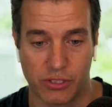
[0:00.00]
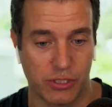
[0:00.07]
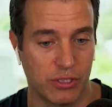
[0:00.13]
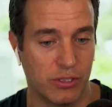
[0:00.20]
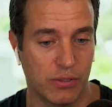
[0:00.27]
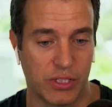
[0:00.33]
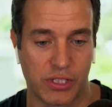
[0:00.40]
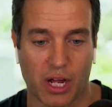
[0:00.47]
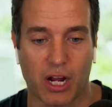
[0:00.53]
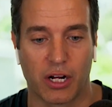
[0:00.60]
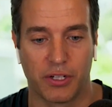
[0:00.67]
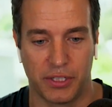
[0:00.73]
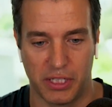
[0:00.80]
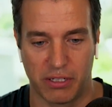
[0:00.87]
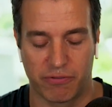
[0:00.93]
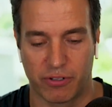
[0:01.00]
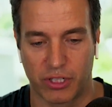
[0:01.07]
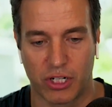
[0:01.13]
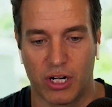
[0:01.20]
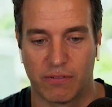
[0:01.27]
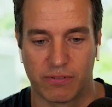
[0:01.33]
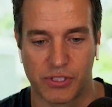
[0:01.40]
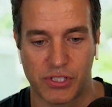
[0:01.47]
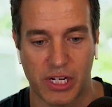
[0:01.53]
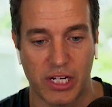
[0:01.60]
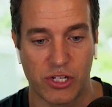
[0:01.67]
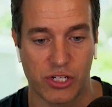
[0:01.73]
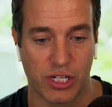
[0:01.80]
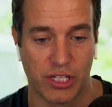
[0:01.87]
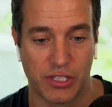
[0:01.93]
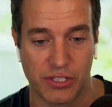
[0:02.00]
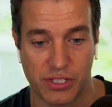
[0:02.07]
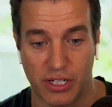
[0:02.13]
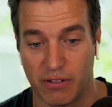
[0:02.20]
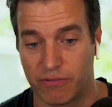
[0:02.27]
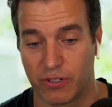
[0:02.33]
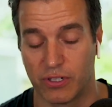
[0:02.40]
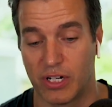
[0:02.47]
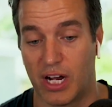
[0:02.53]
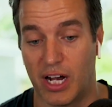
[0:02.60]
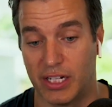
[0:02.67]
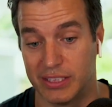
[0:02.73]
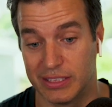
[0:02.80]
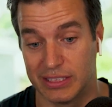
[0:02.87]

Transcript: two entirely different conversations if you're not